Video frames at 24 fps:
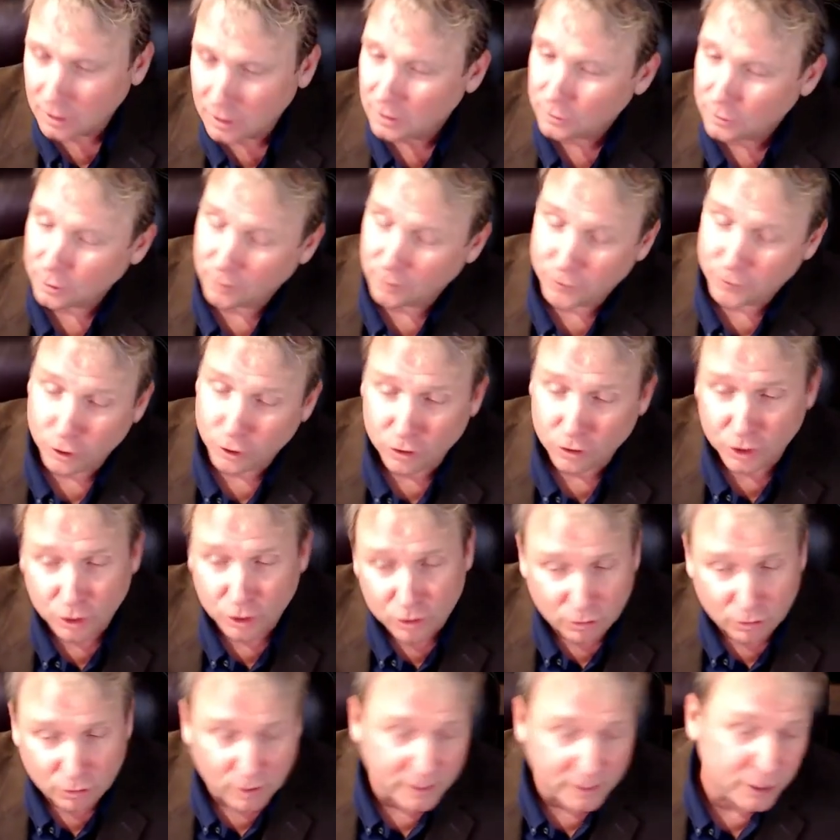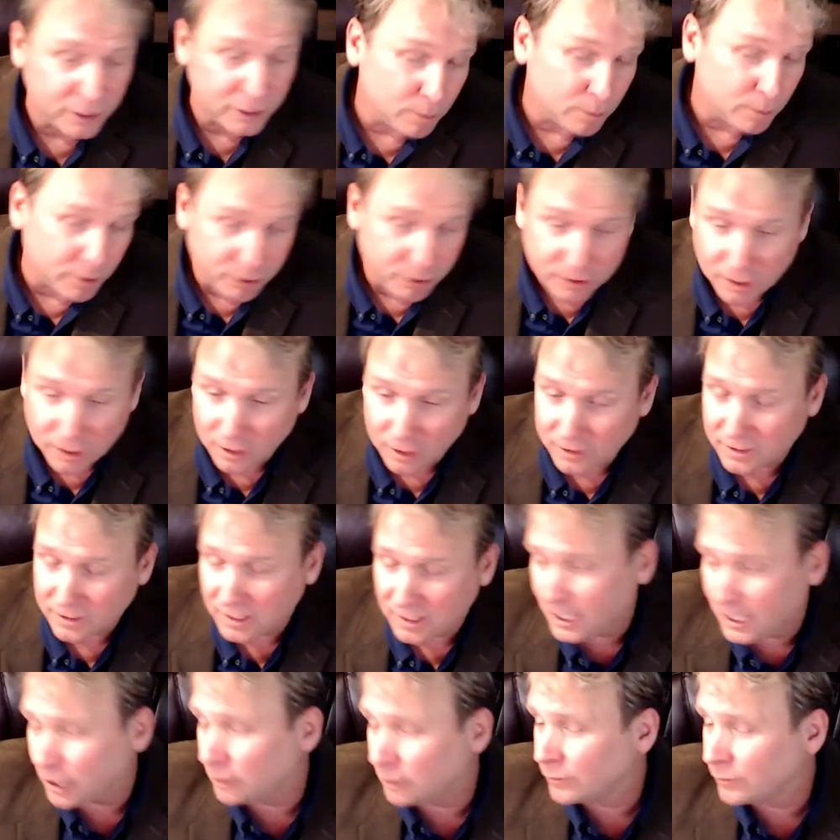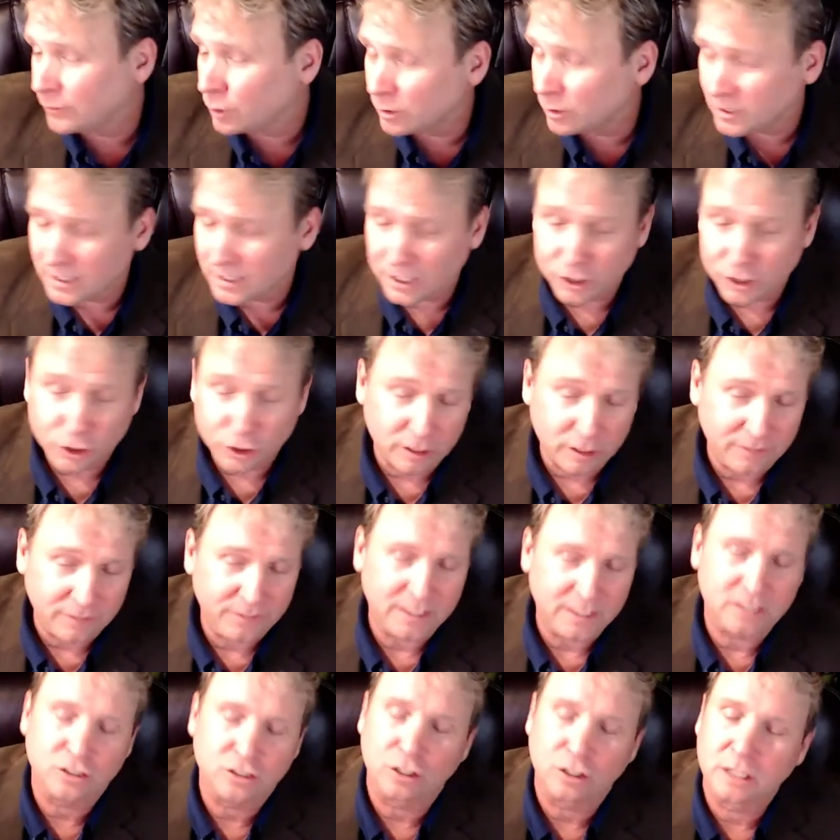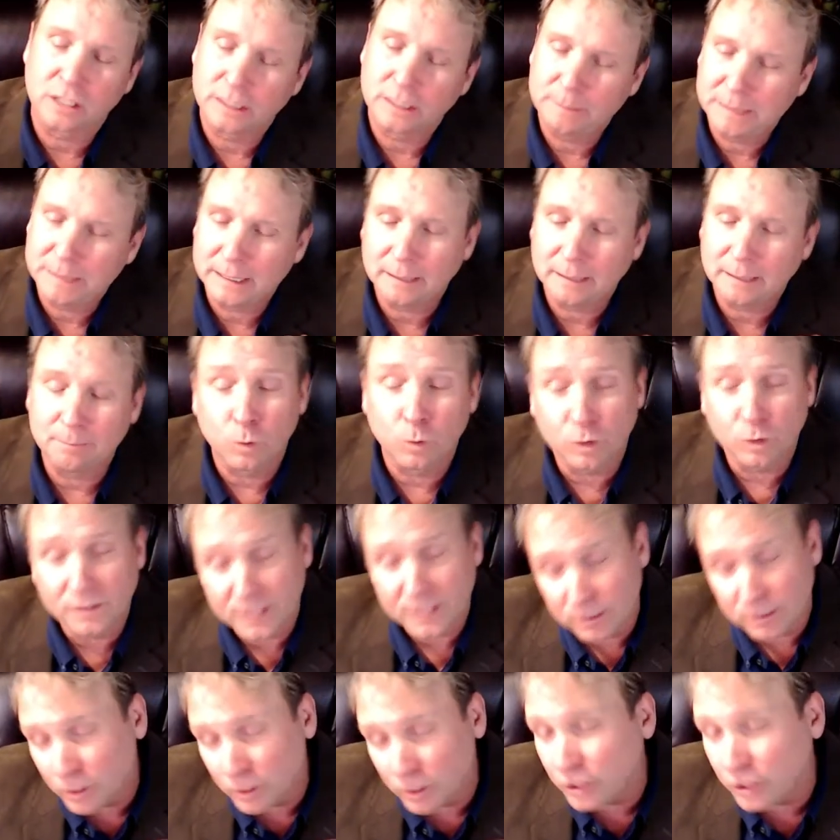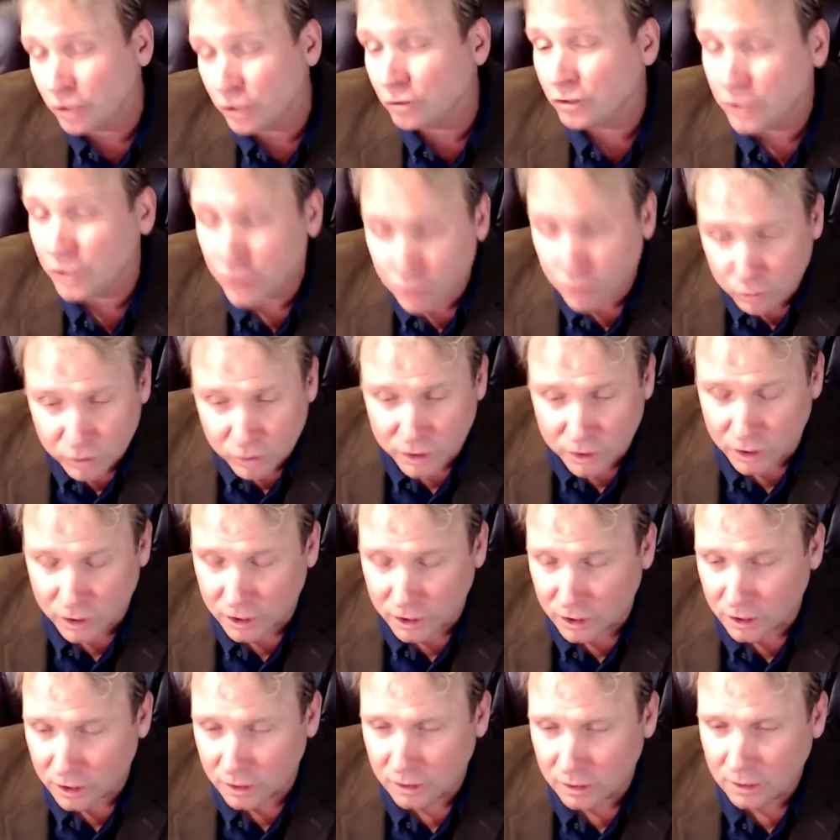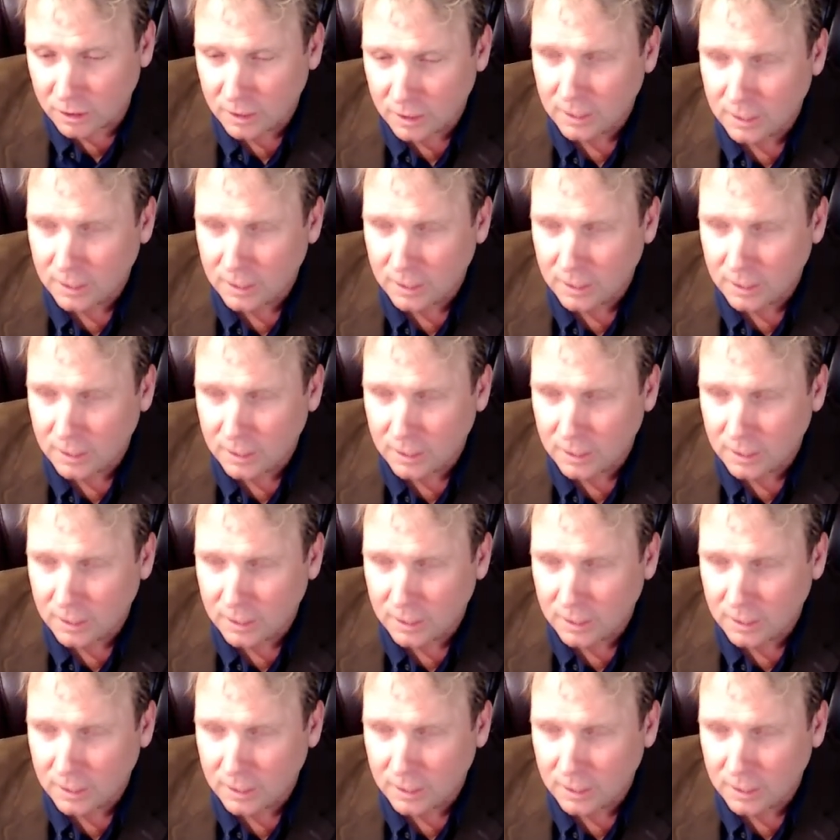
So if your dues are only $200 a year, of course, the attorney fees are going to be more than what your dues are.